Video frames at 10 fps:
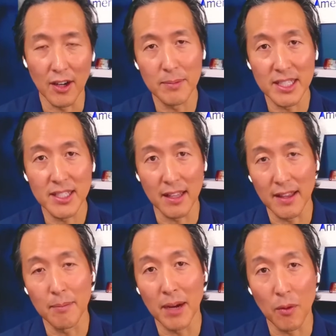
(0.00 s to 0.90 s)
I've been
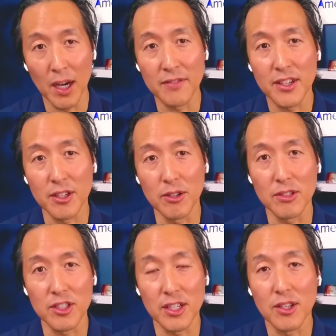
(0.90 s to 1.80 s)
seeing that. My wife
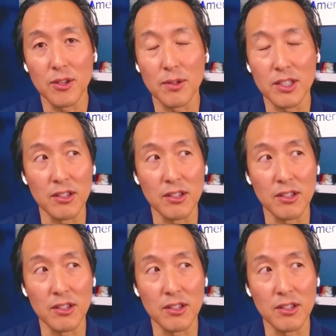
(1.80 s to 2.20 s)
too. She too.